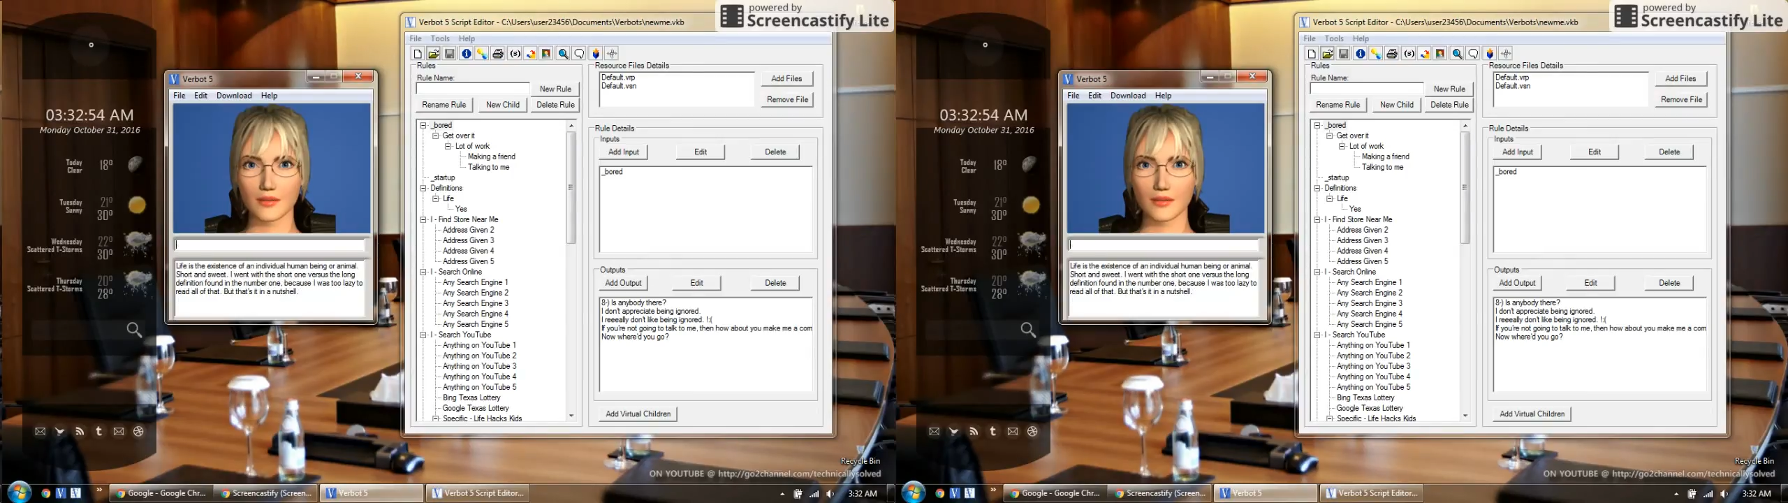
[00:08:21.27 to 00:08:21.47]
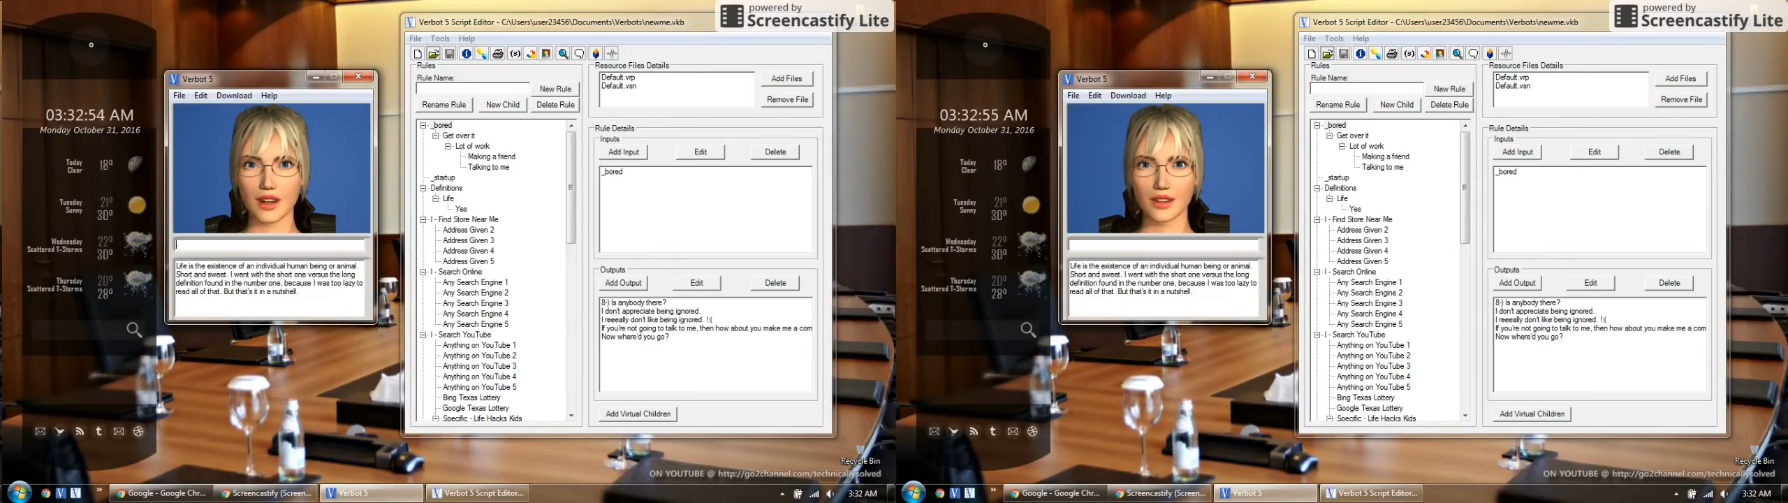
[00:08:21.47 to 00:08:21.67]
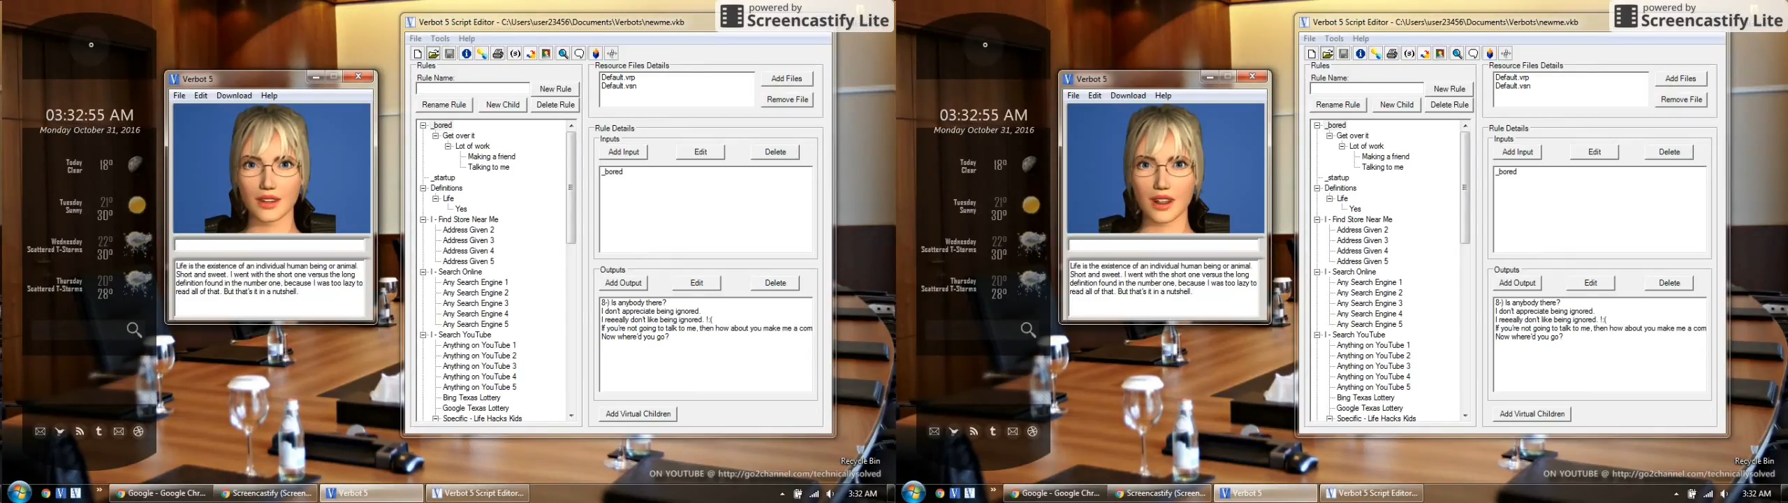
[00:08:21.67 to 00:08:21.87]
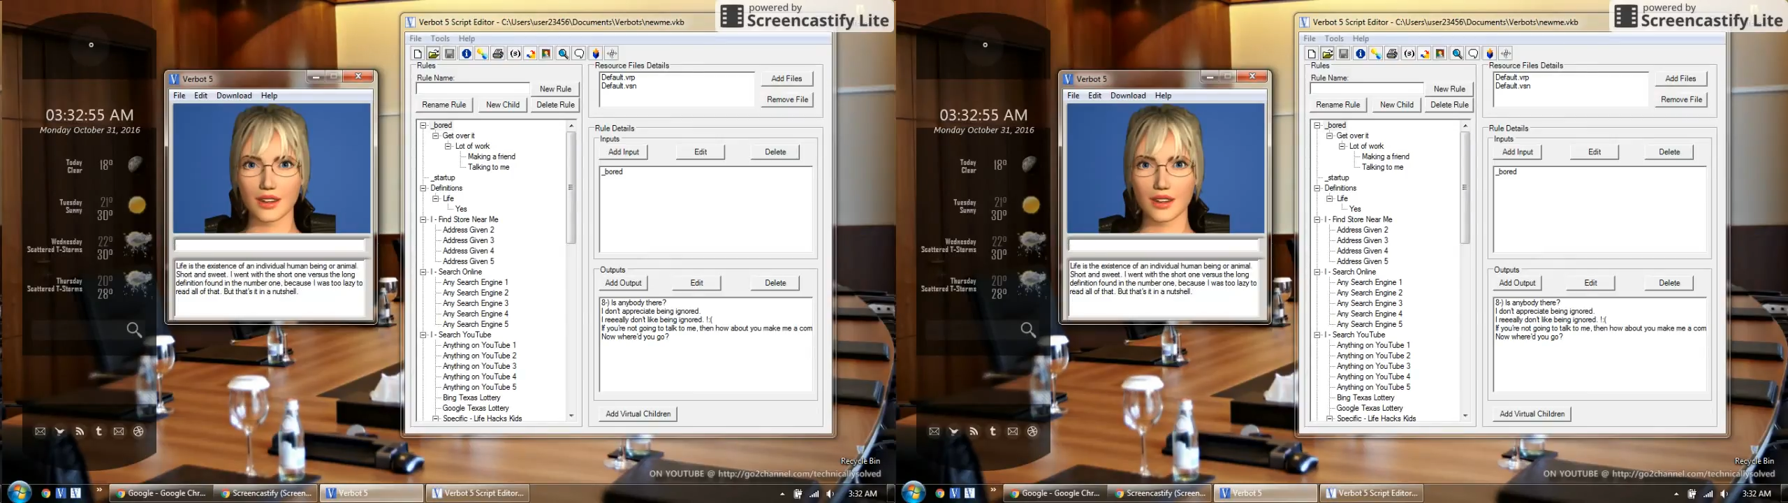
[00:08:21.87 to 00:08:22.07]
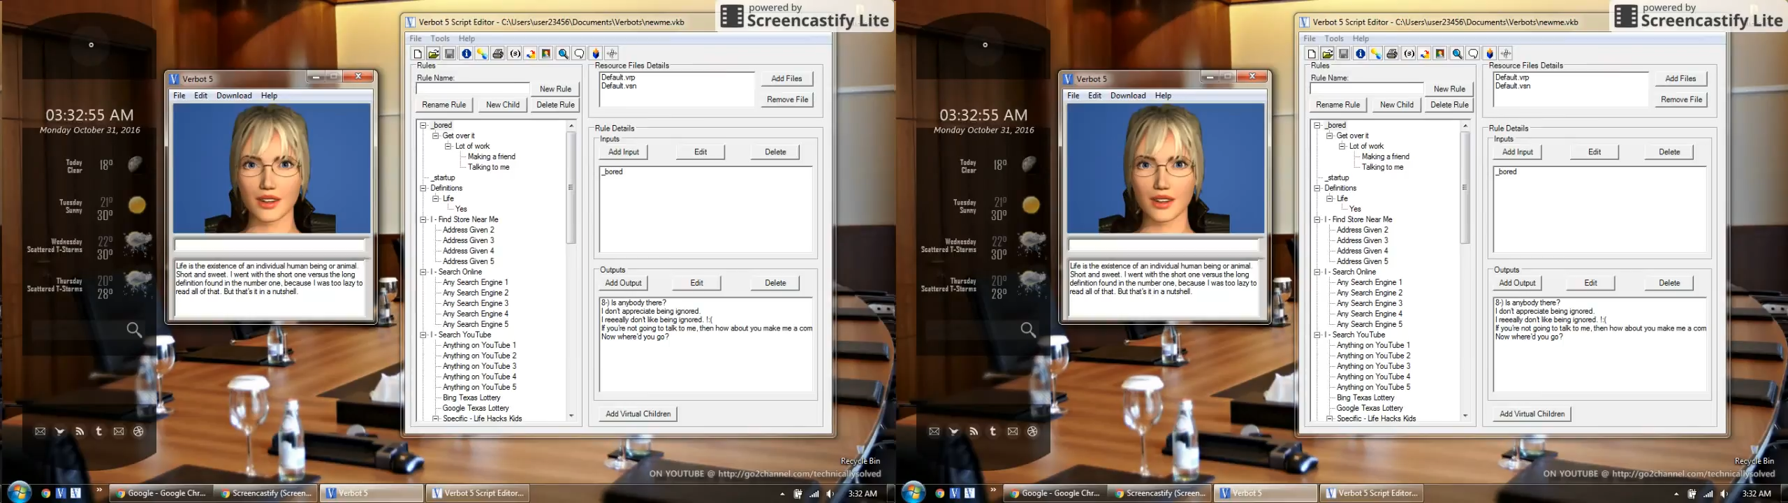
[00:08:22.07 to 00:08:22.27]
Life is
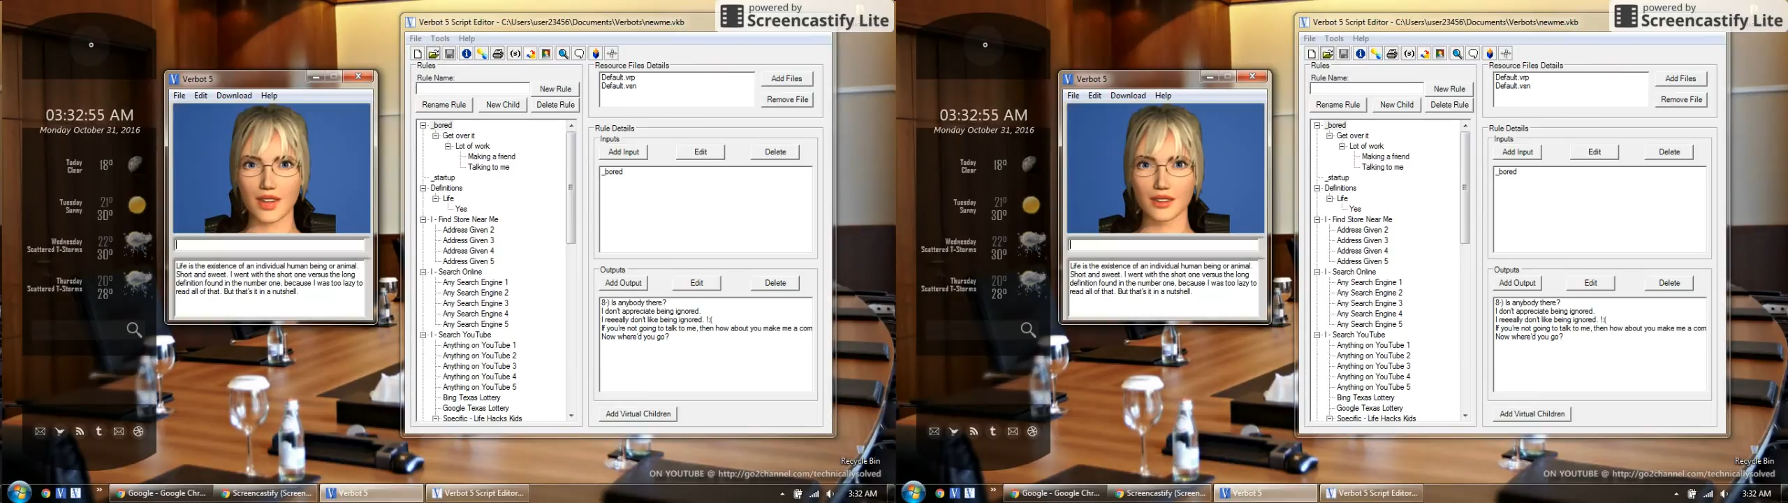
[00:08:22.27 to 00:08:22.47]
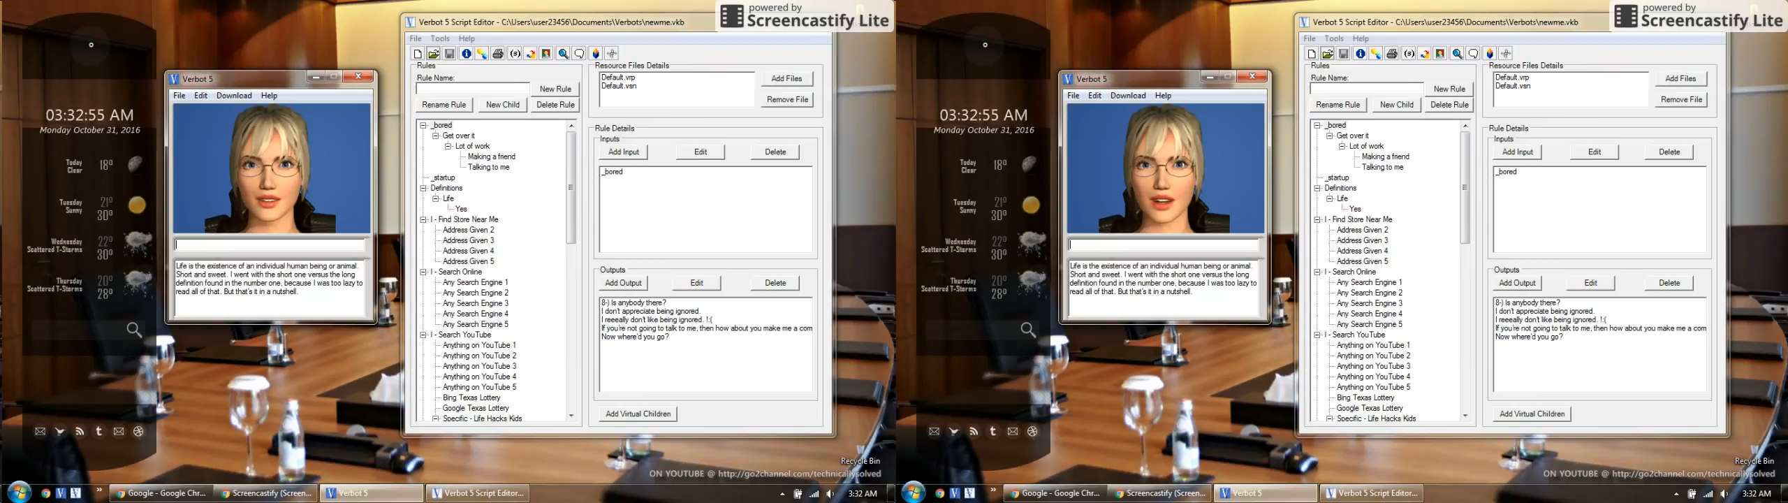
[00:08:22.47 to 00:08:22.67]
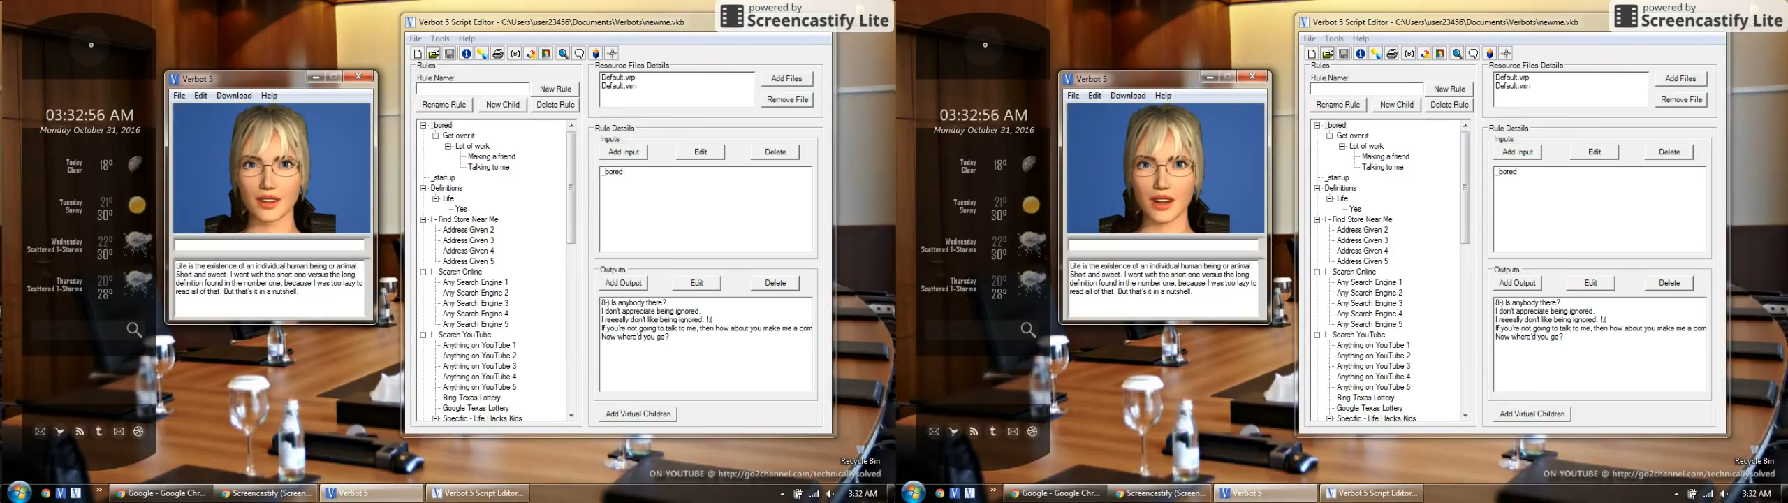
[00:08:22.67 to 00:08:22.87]
the existence of an